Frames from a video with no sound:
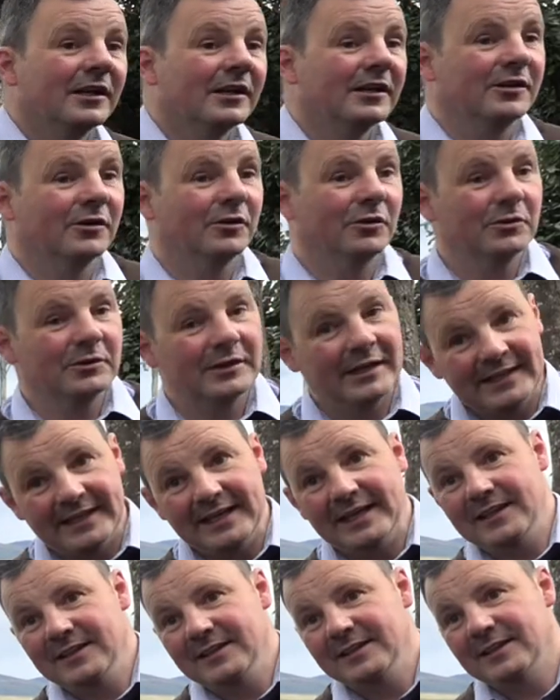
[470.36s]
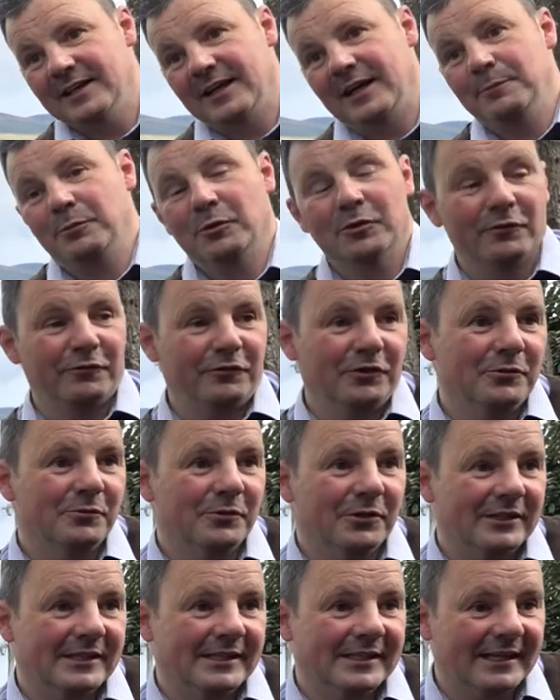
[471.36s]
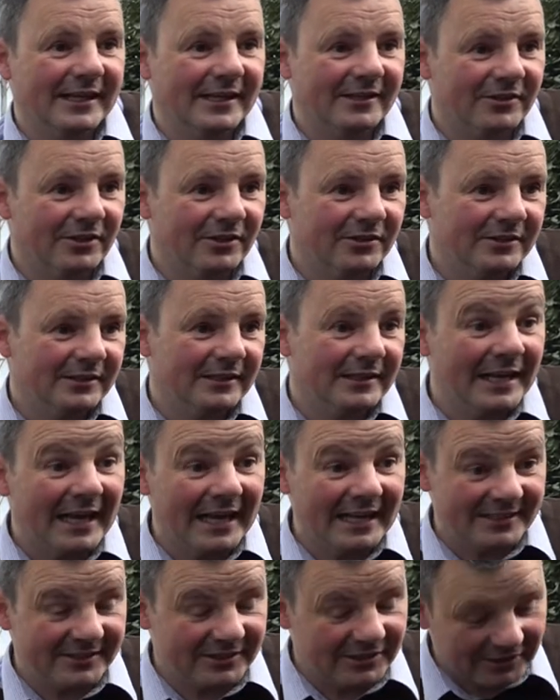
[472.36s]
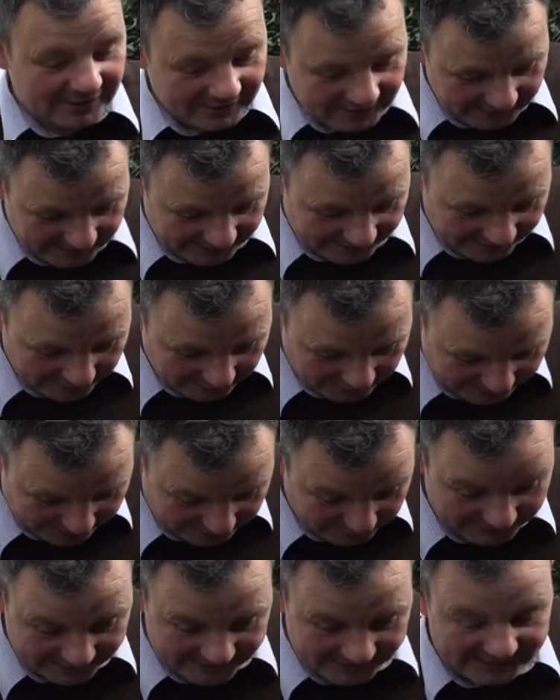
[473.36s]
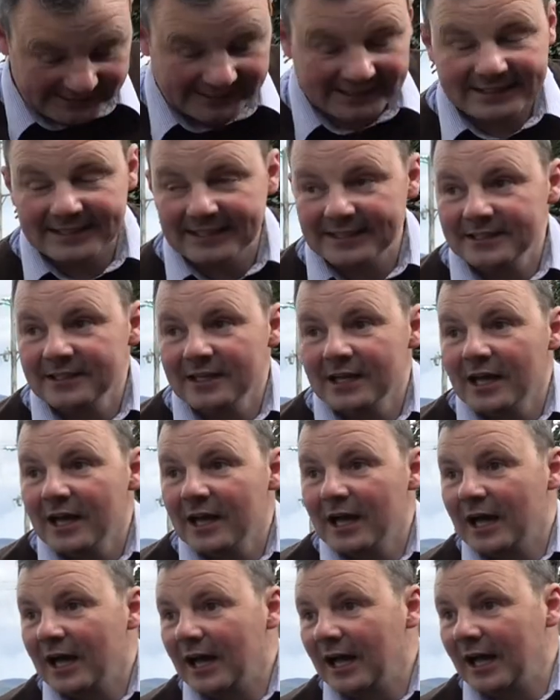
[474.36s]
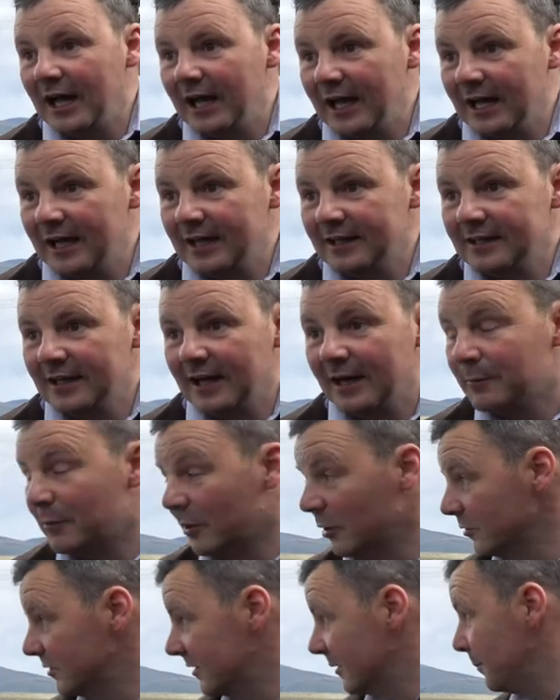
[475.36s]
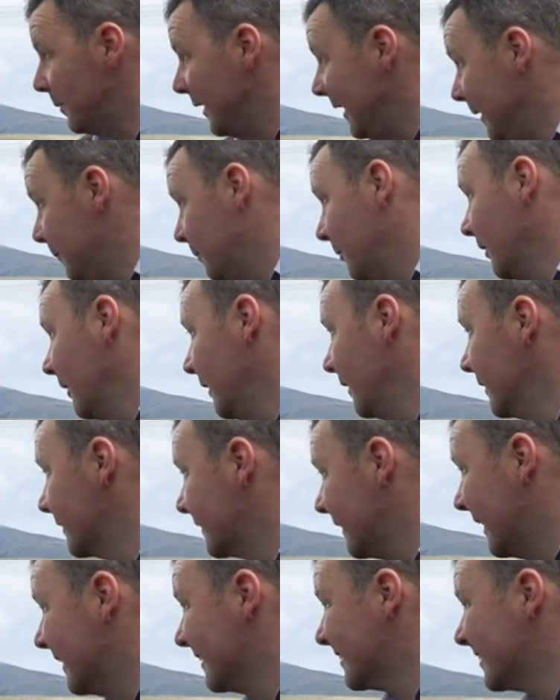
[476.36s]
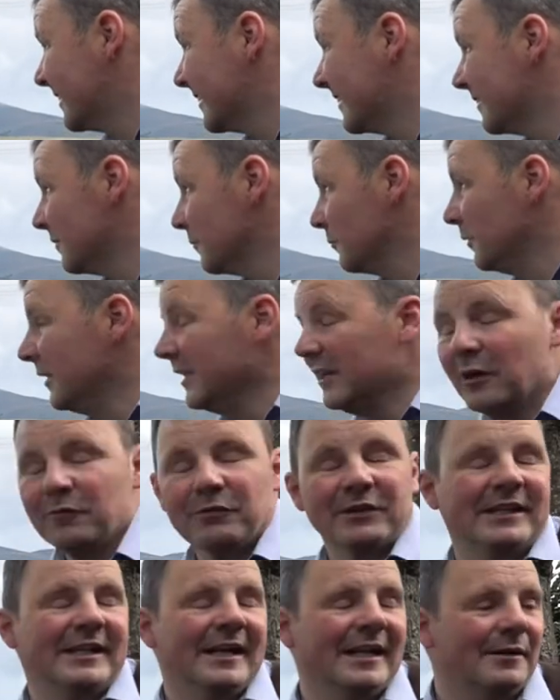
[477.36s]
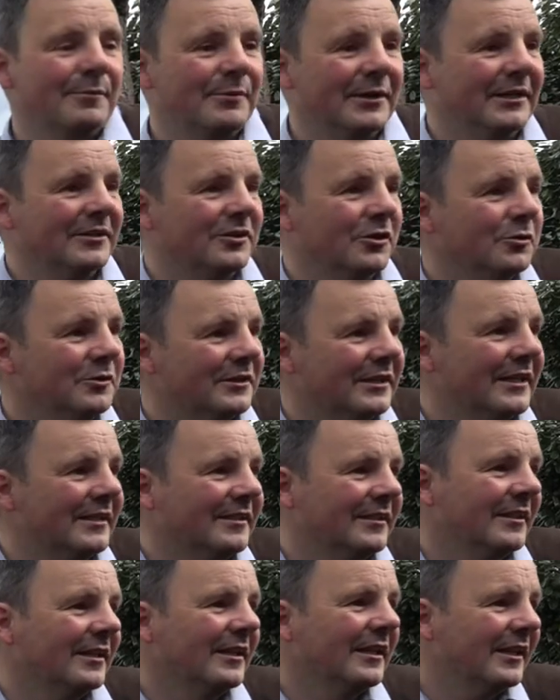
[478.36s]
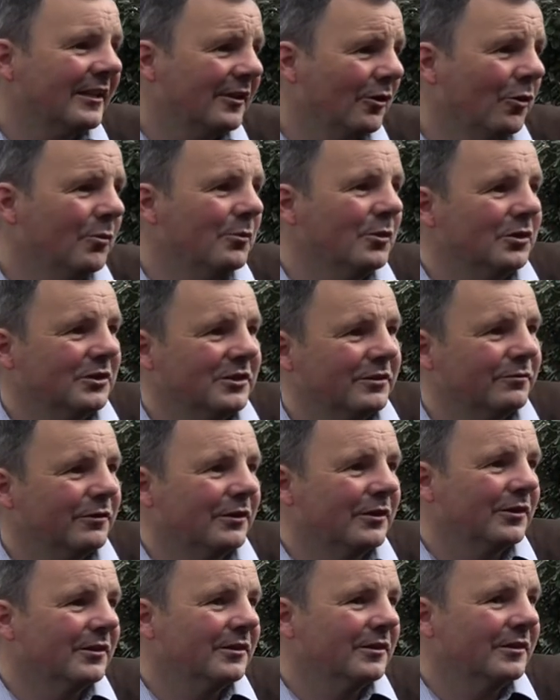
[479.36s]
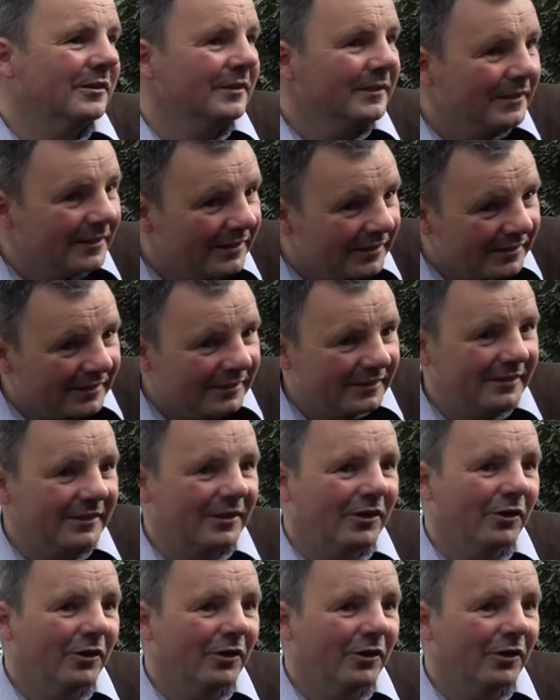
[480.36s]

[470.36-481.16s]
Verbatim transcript: So again, I put a few words together last year, saying it was 2016, and about the people that we never celebrate who did so much for the